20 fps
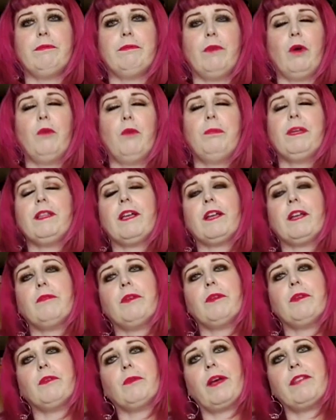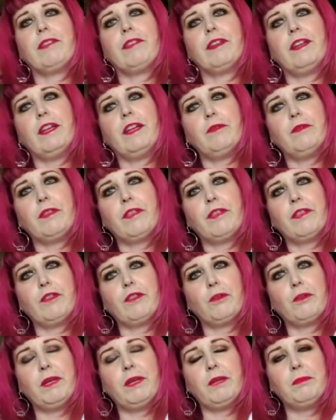hoping that it would resonate with
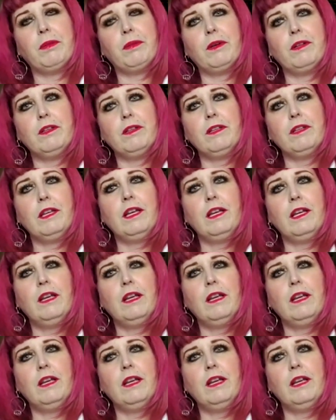other people,